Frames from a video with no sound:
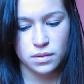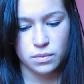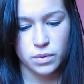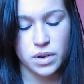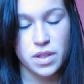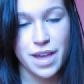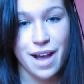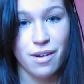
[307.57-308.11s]

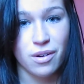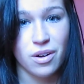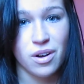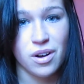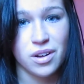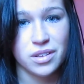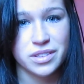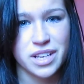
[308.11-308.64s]
what are the
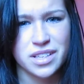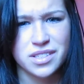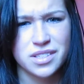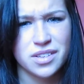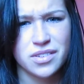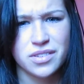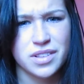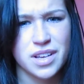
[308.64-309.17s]
alcohol
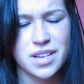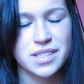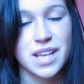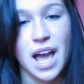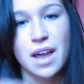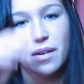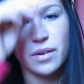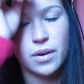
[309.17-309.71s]
test things?
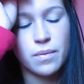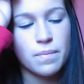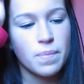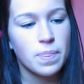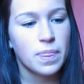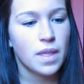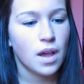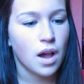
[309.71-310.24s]
I don't know.
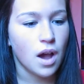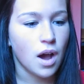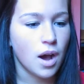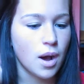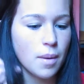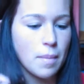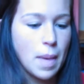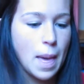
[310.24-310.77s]

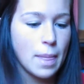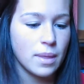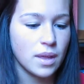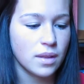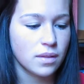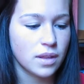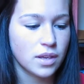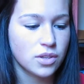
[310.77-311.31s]
And
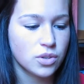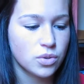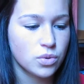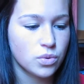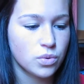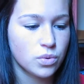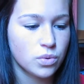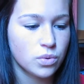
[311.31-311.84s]
then they
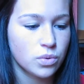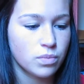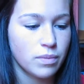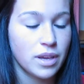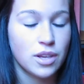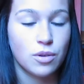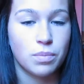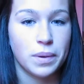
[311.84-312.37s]
do
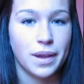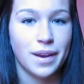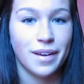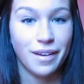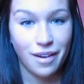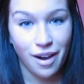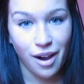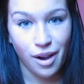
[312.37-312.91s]
make you pee in
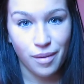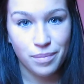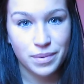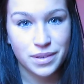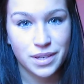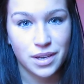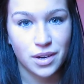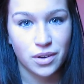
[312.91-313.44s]
a cup,
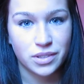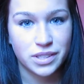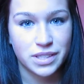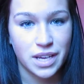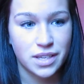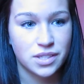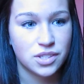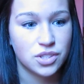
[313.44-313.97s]
to
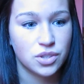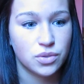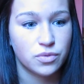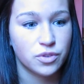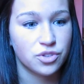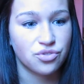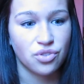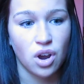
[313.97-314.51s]
test you
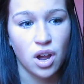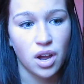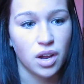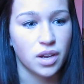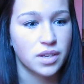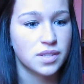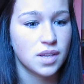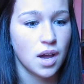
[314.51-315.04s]
for
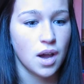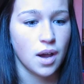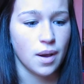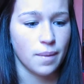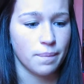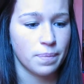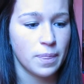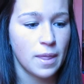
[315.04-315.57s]
drugs,
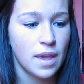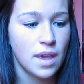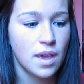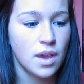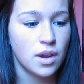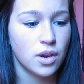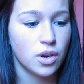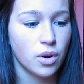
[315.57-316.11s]

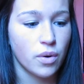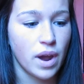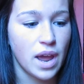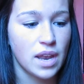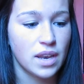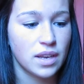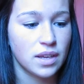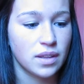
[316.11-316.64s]

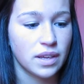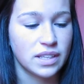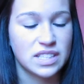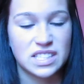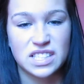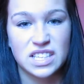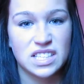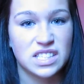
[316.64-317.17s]
any like
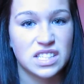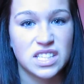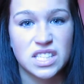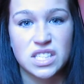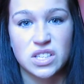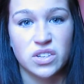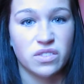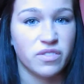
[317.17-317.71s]

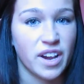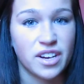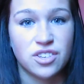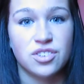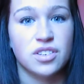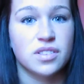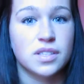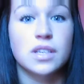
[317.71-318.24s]
diseases or
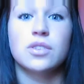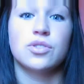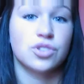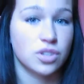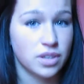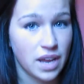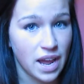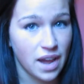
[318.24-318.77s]
infections that you
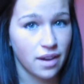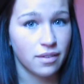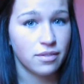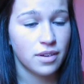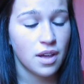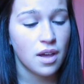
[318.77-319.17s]
shouldn't have.